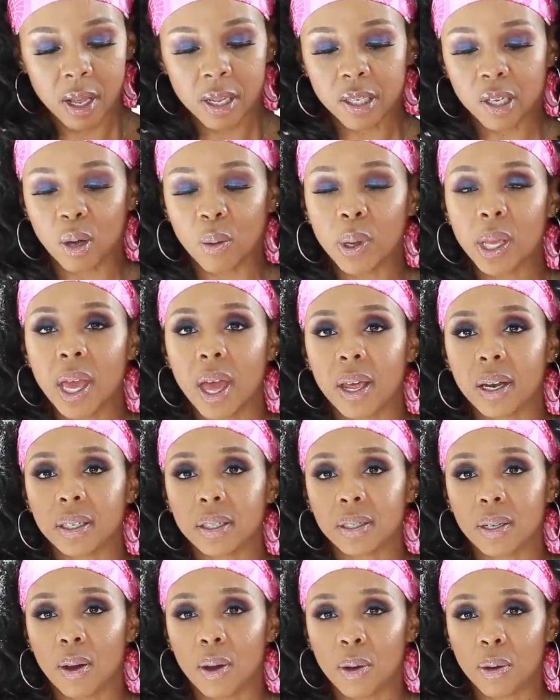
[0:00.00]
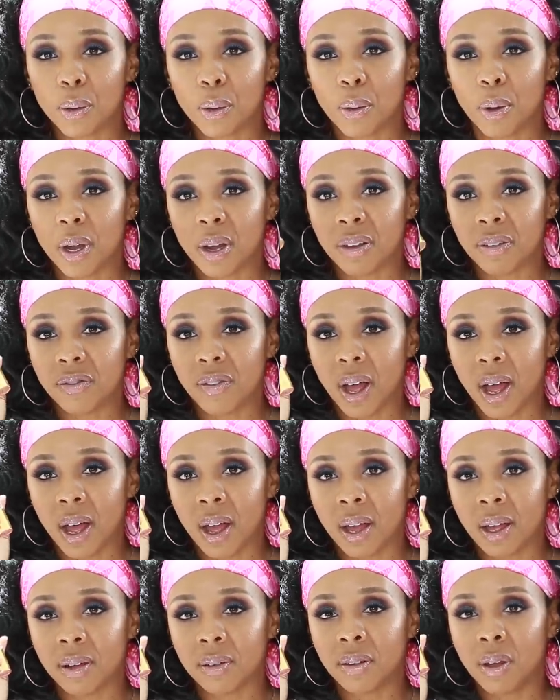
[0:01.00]
So we had a total of
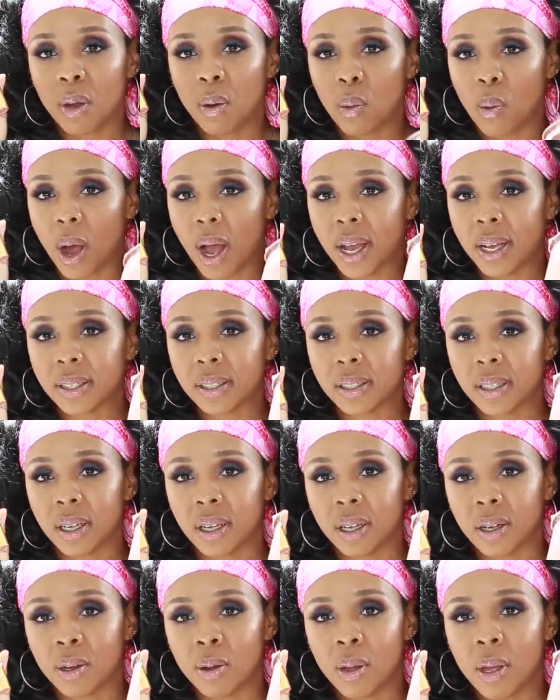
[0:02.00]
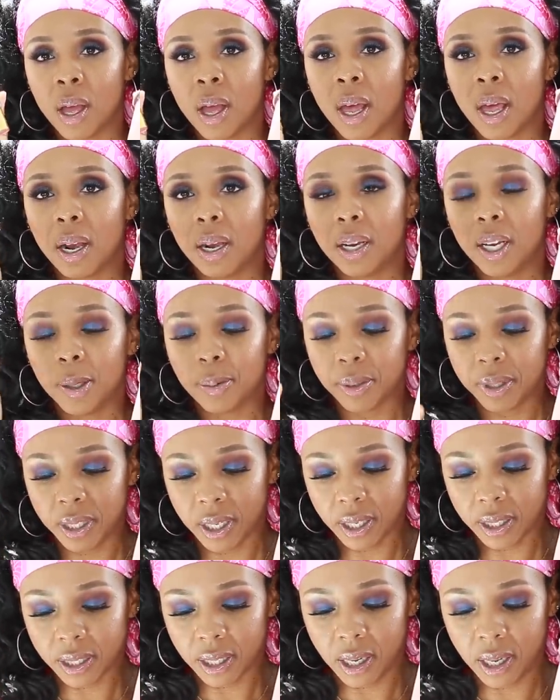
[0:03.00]
five YSL
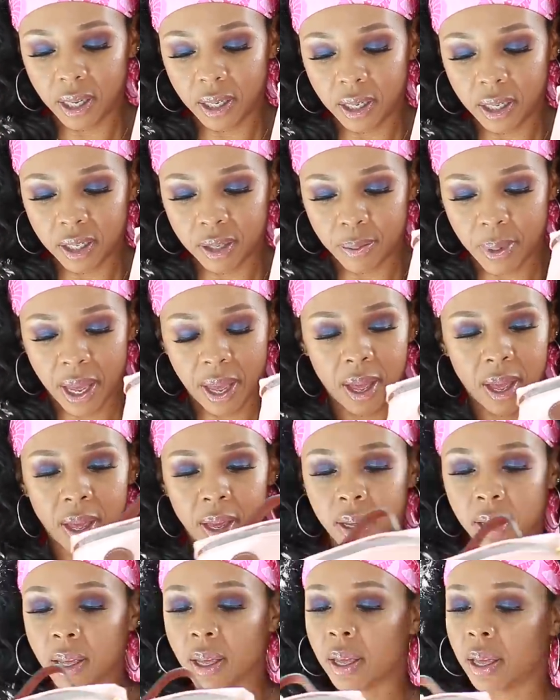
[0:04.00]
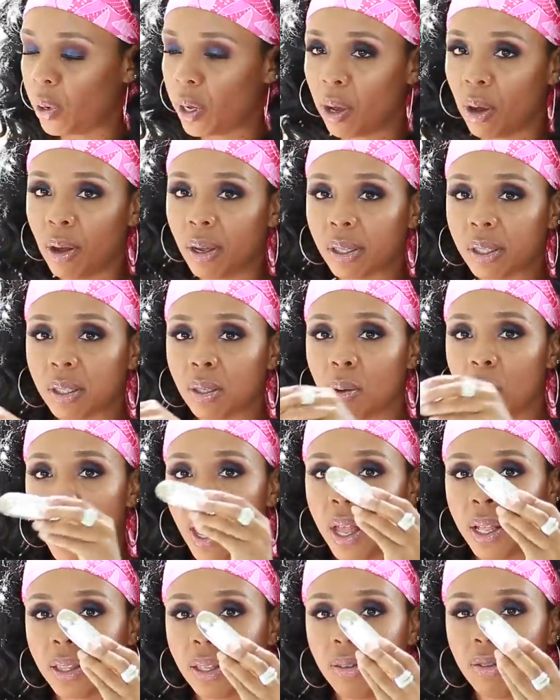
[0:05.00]
lipsticks in this bag. We also
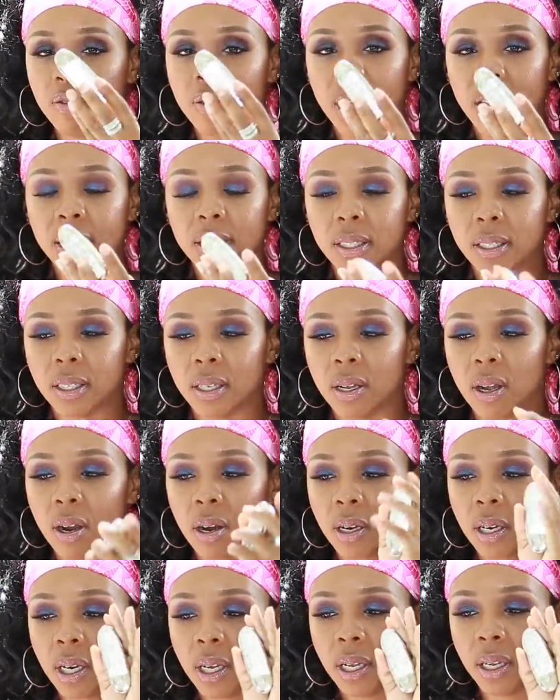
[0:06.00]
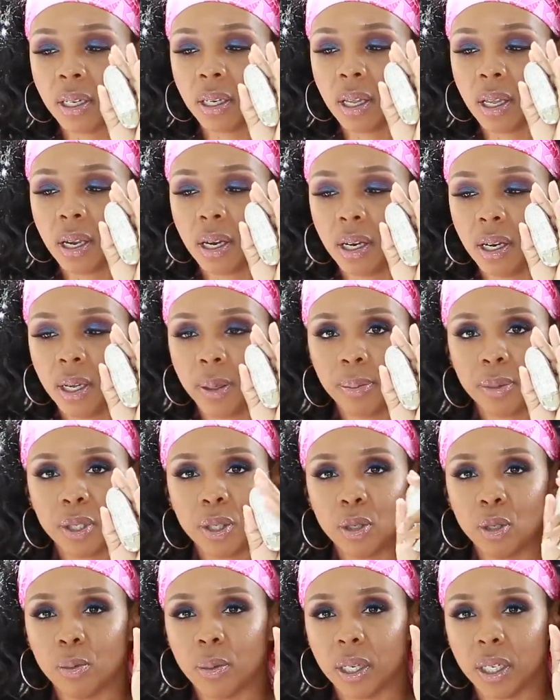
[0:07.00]
had the Fancy Guerlain lip
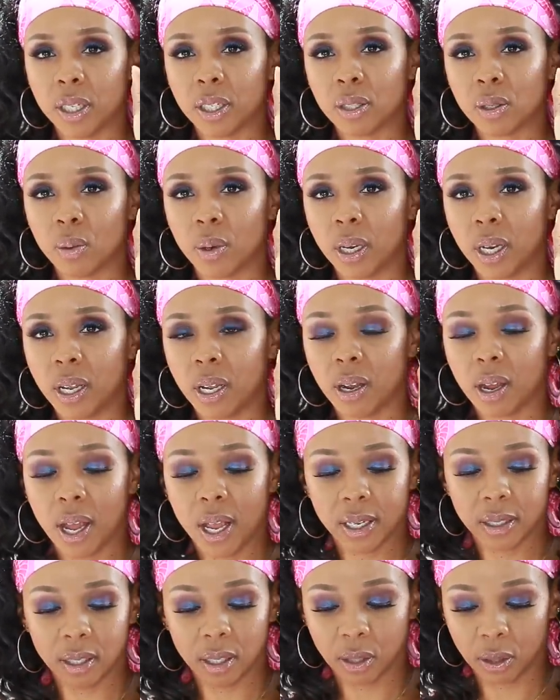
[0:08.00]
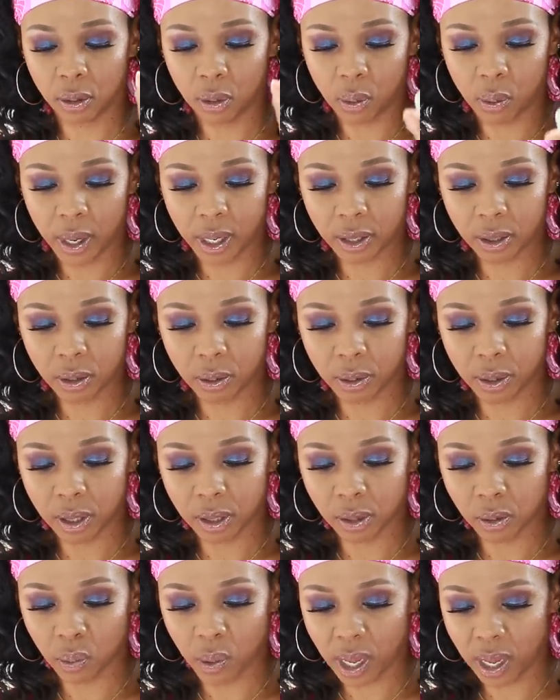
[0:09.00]
tube and this one here has a little weight to it
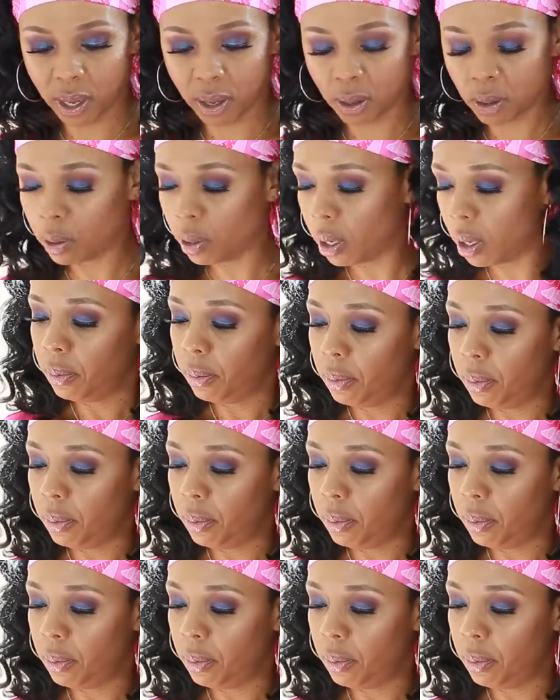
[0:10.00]
as well.